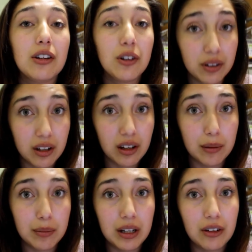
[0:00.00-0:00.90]
New York and
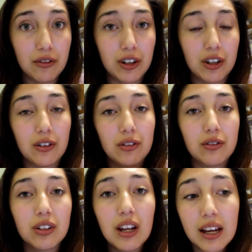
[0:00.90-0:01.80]
Company for you
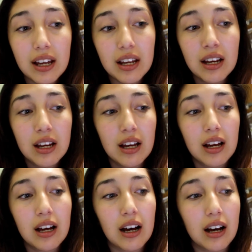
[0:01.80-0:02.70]
today.
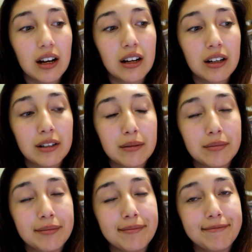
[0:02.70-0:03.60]

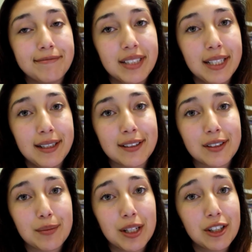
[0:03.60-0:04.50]
Um, yeah,
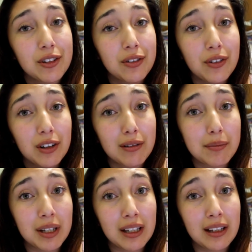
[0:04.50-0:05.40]
so make sure you're
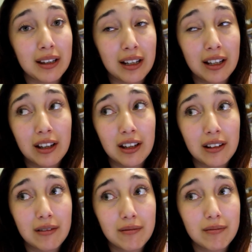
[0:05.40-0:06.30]
following me, like,
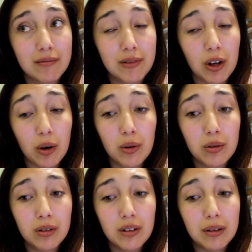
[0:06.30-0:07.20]

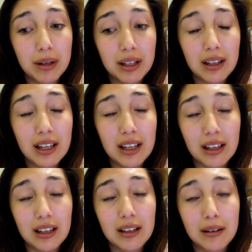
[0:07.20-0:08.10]
go in my
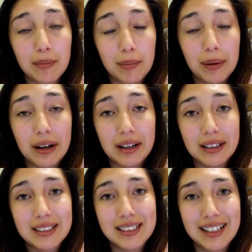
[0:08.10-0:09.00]
link
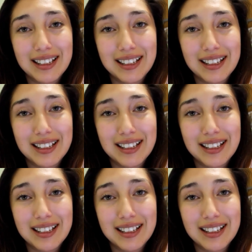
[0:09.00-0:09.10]
box.